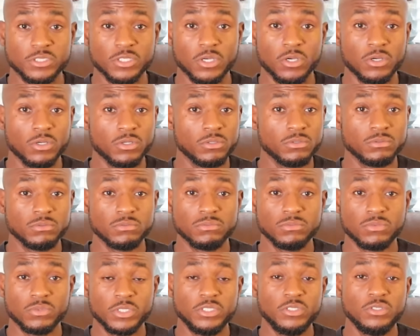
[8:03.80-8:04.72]
So
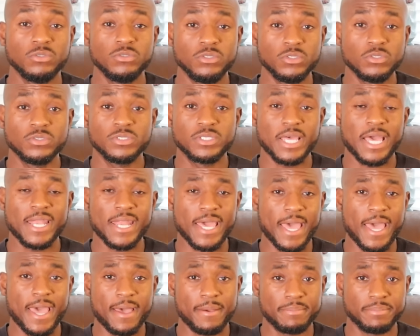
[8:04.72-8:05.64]
when you use that
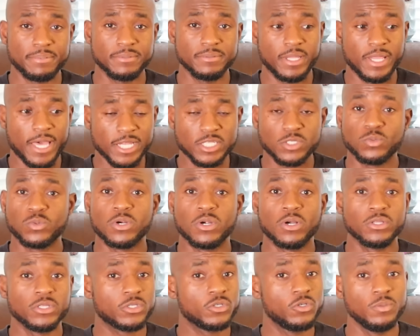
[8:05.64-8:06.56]
app, that's where
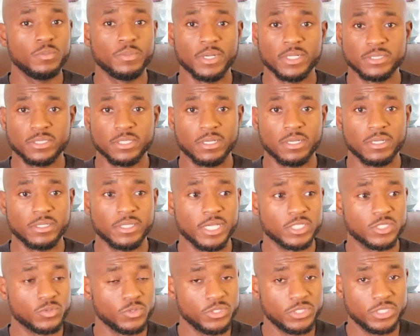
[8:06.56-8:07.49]
all the coupons are.
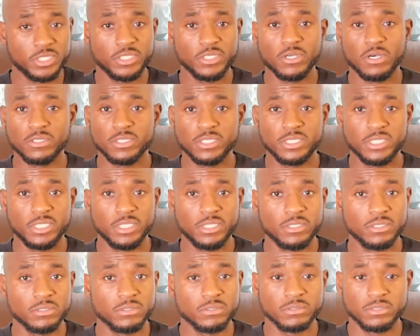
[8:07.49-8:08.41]
That's where you see all the
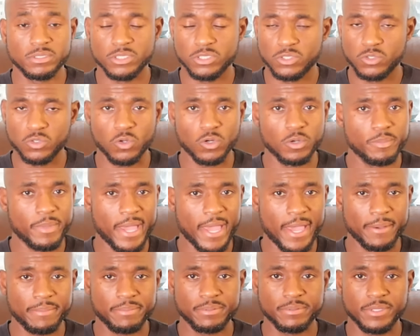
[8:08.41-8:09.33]
deals, the store
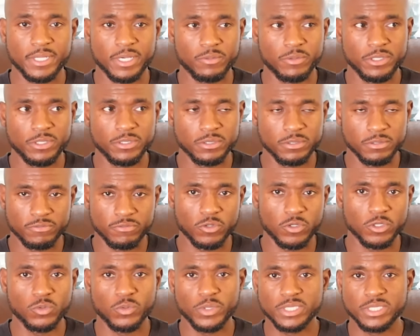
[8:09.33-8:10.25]
map. That way you can
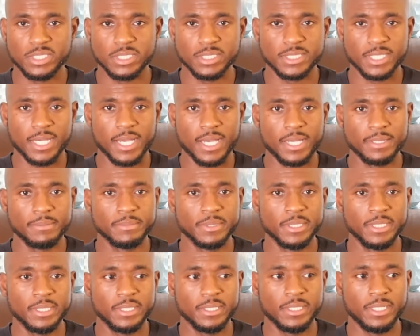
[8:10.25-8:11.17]
avoid wasting time.
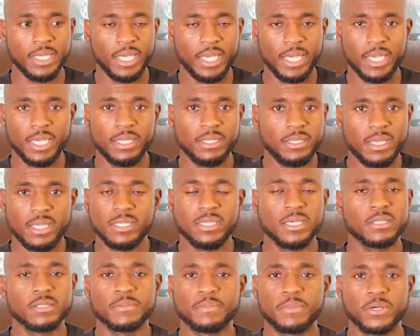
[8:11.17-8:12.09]
And
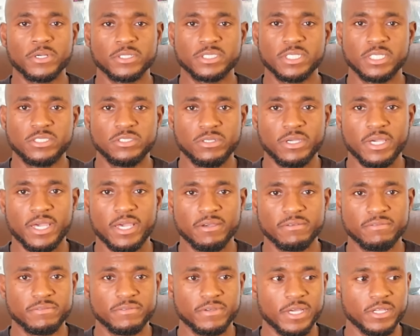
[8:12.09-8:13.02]
any other perks that you
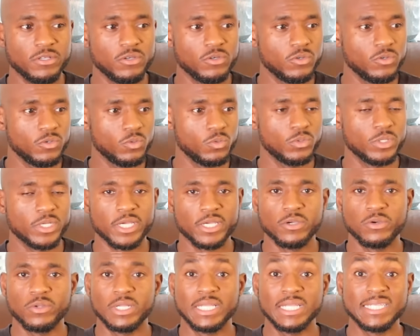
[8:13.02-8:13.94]
have. I know when I
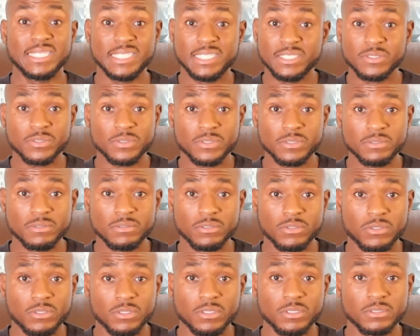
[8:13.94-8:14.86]
go to Lidl
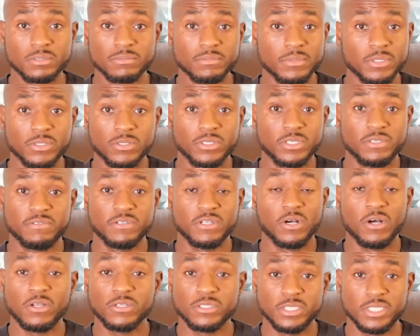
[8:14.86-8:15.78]
or even
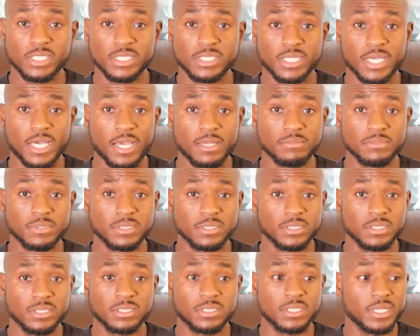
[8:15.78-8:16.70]
Aldi at times,
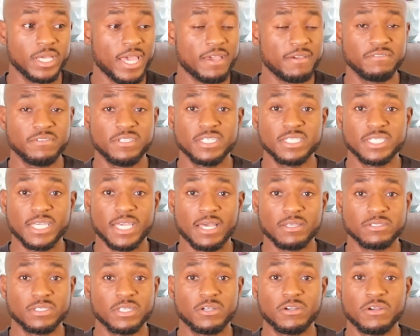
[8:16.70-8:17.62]
it's gonna have
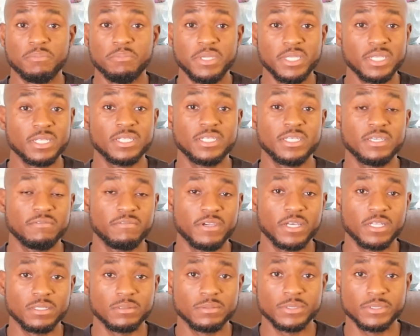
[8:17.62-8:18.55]
discounts that are immediately
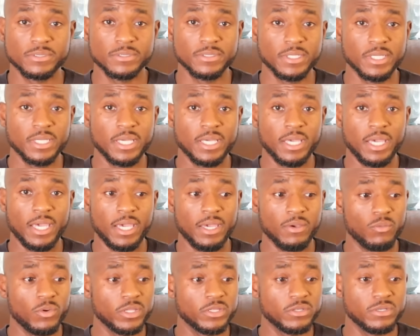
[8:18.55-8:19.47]
available.
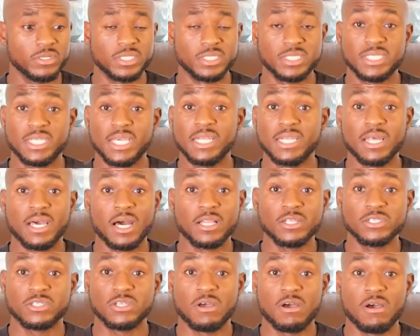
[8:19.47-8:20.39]
And whether it's
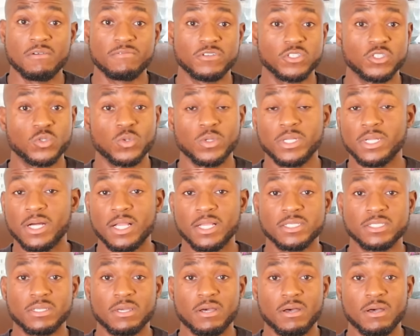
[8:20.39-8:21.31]
$10 off or
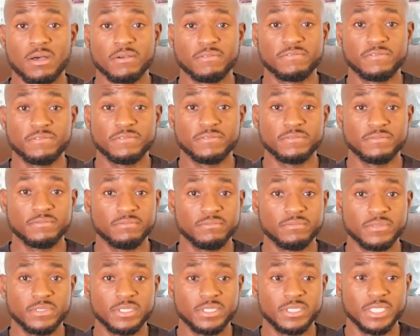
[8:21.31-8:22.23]
$20 off,
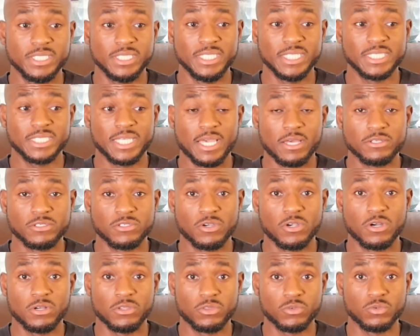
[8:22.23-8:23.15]
the discounts
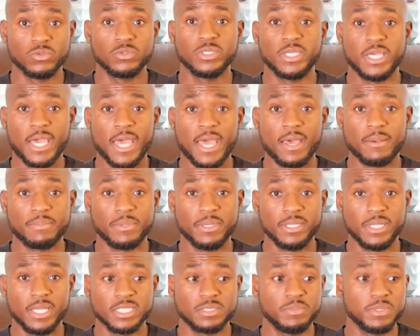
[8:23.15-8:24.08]
are through the app.
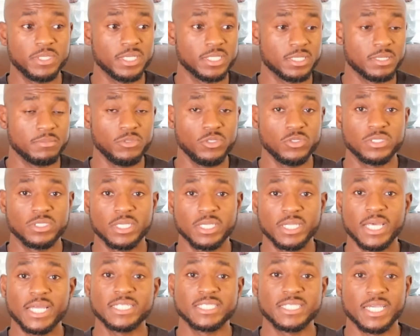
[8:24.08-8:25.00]
And that's because I'm using
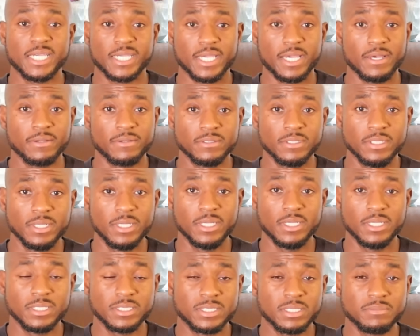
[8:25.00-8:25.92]
it at checkout.
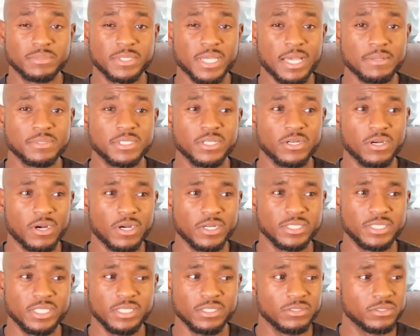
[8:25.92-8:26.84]
Sometimes there are
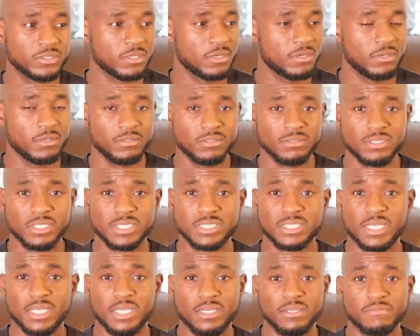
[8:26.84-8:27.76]
deals on, let's
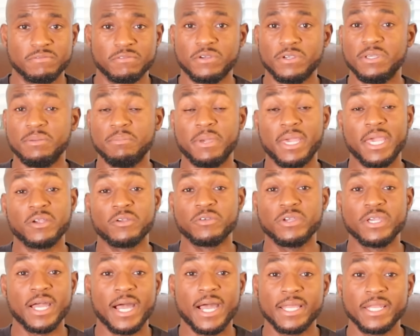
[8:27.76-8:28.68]
say, a free
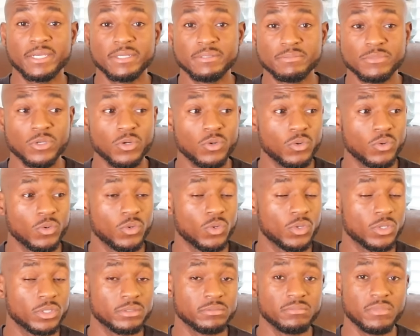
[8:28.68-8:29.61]
bakery item
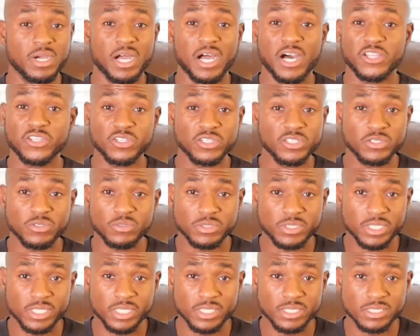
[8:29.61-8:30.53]
or other little
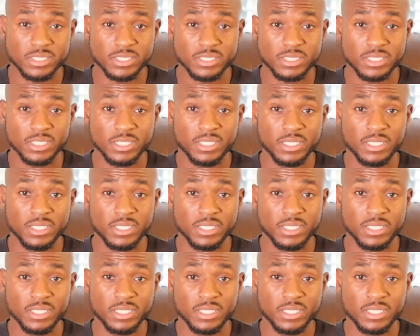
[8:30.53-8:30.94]
things